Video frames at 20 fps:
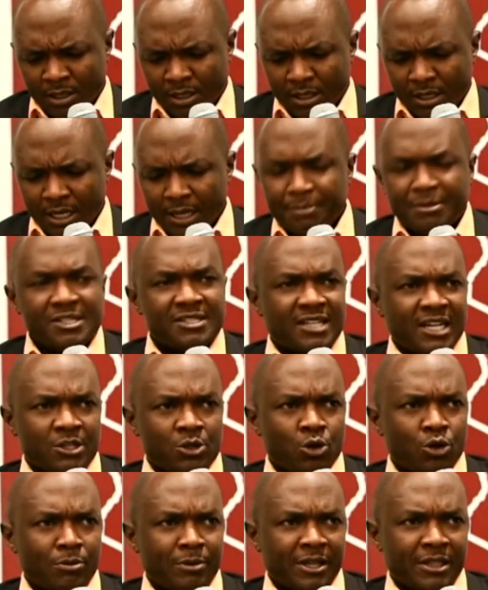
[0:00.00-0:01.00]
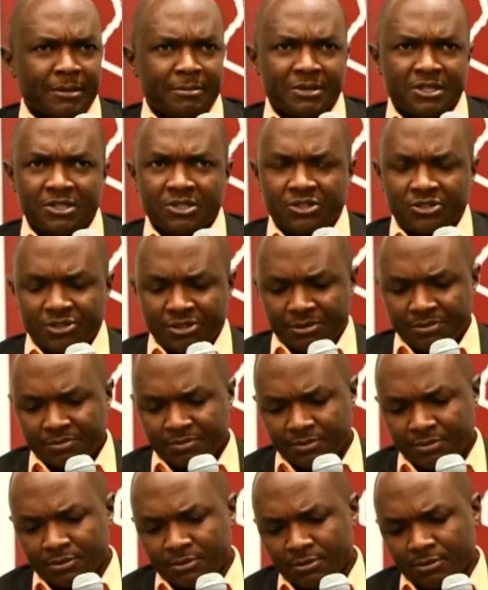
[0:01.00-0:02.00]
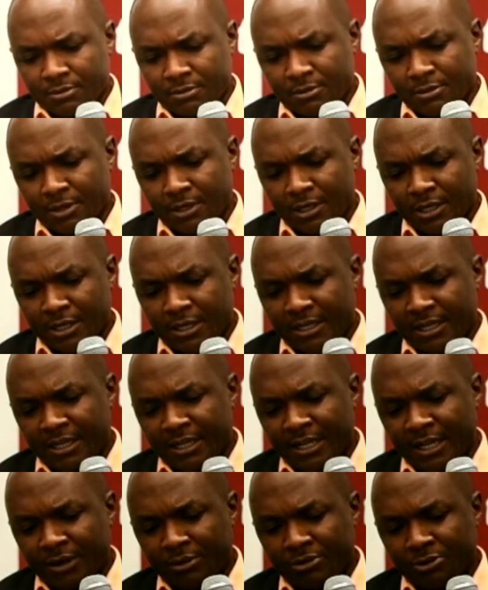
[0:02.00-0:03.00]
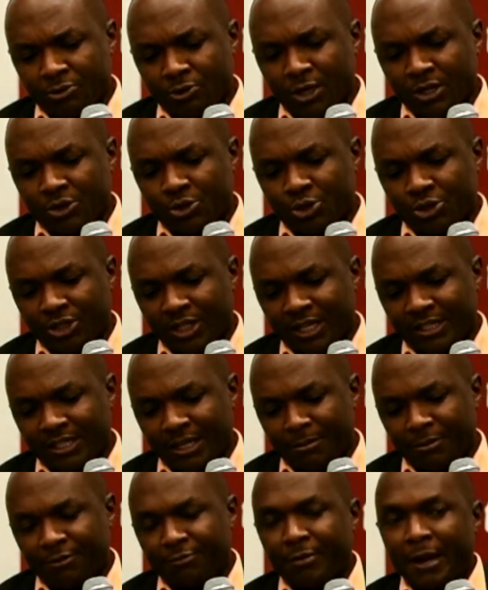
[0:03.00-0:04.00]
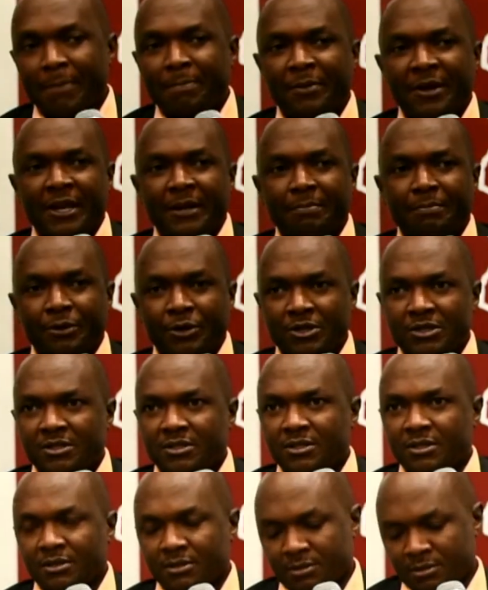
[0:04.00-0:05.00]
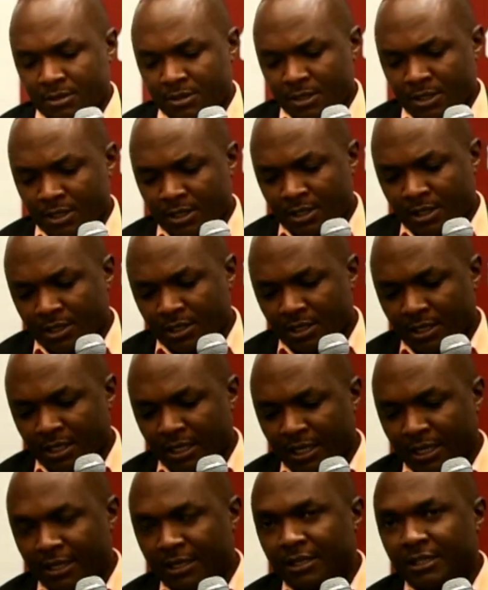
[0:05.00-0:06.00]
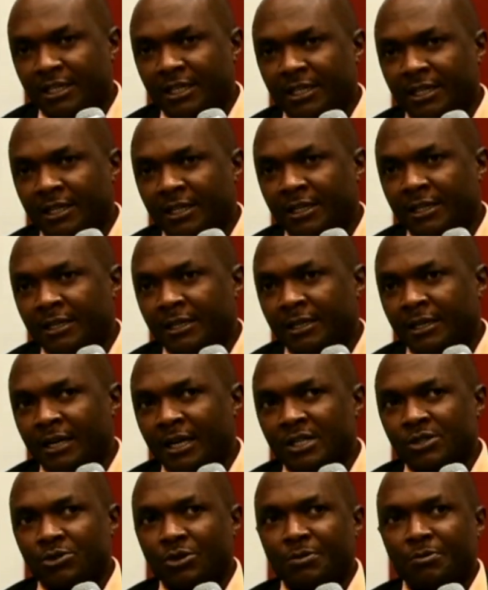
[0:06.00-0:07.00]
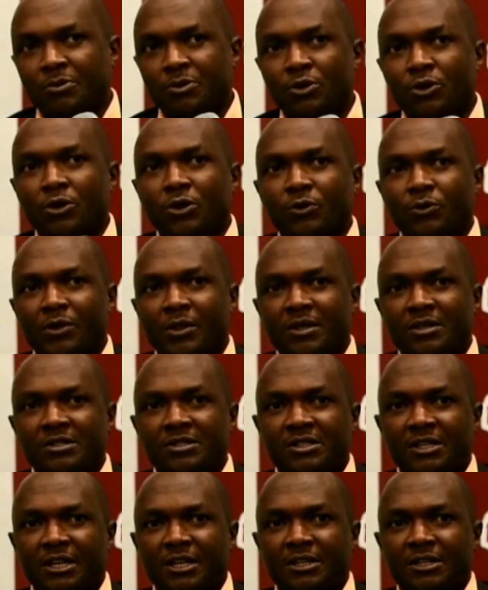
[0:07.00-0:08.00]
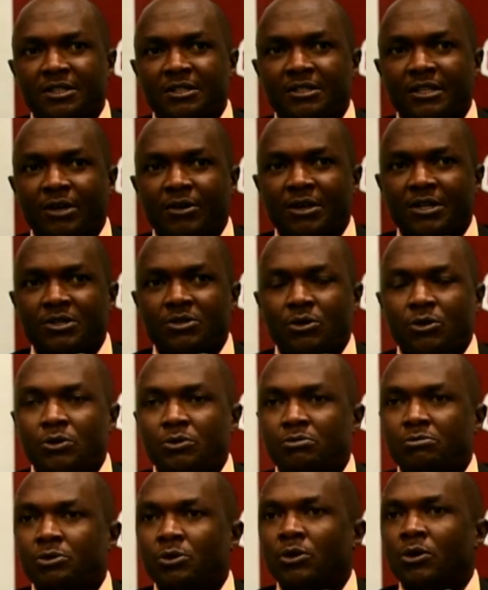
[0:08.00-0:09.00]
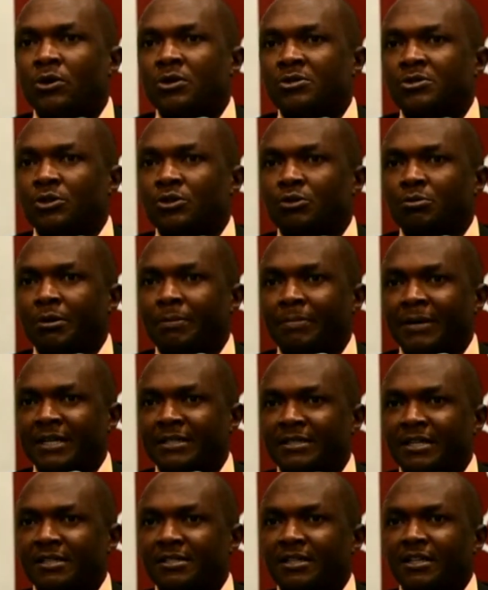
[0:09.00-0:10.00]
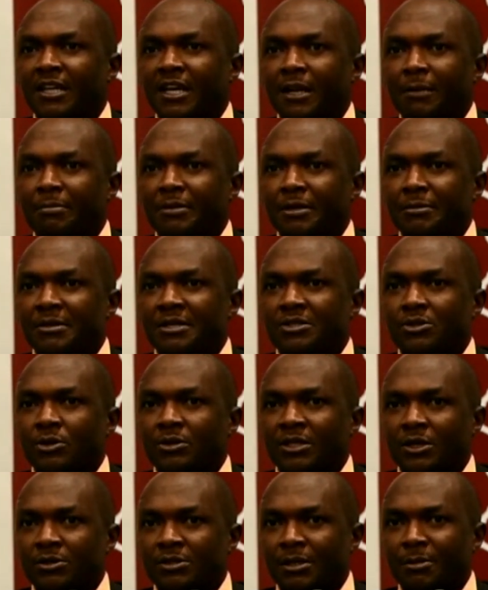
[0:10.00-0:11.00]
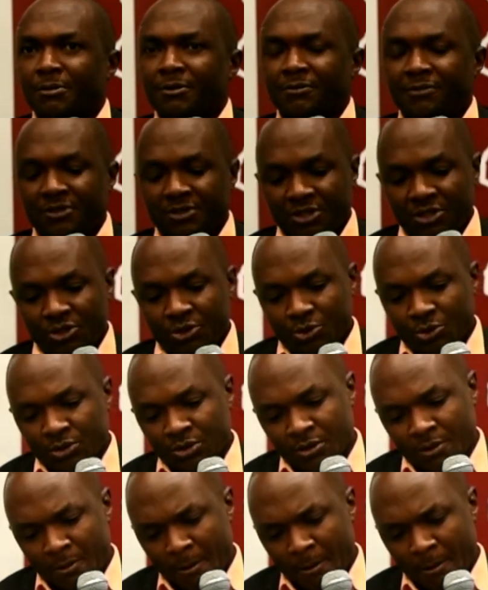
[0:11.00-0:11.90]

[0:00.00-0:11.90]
Let me start over the ministry. And I want to share some of my pain points. And as we go on with these trainings, I want you also to be partners in helping me sort out some of these issues.